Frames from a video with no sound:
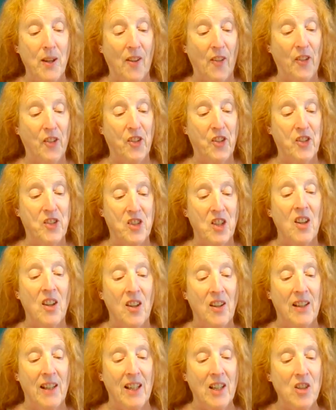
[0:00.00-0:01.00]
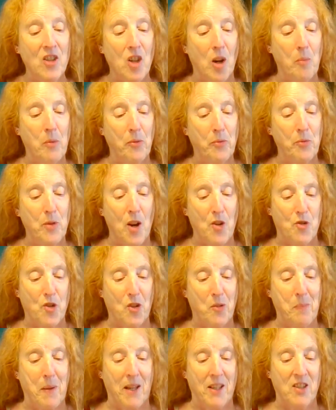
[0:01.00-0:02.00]
a sterling job of
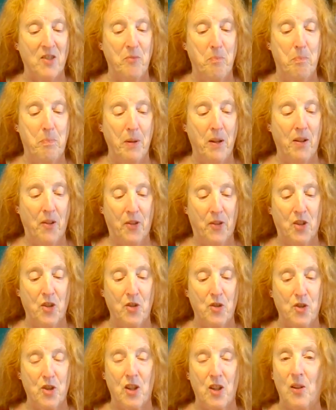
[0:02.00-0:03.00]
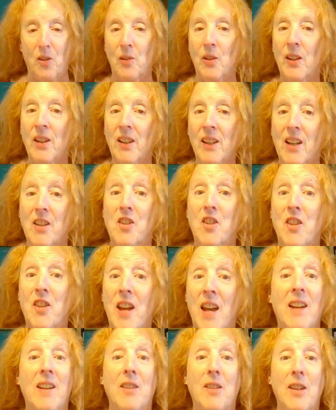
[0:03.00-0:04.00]
retrospective birth control in an
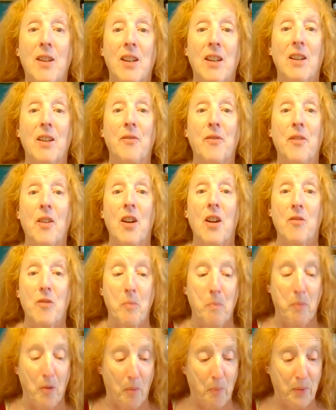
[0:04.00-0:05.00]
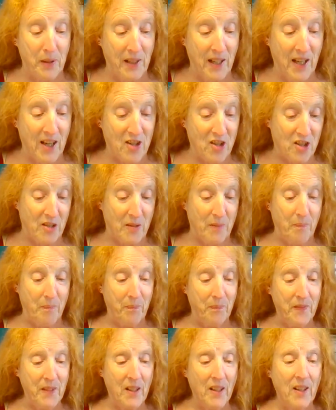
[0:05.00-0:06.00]
area of overpopulation.
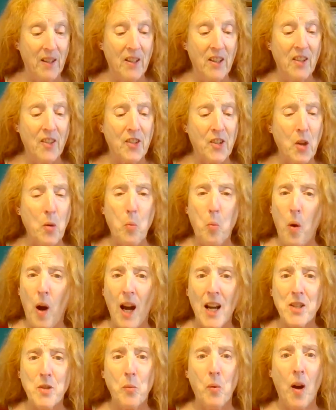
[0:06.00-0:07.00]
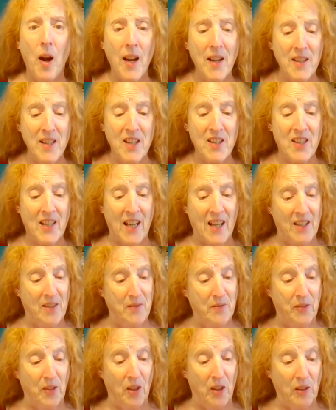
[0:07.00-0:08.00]
So why do I need to get
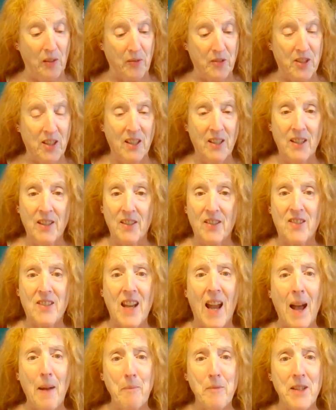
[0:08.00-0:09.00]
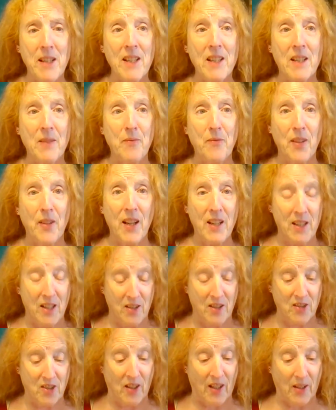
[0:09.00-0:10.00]
involved? Damned
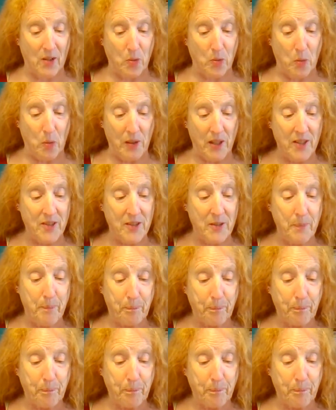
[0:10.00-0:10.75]
inconvenient, I call it.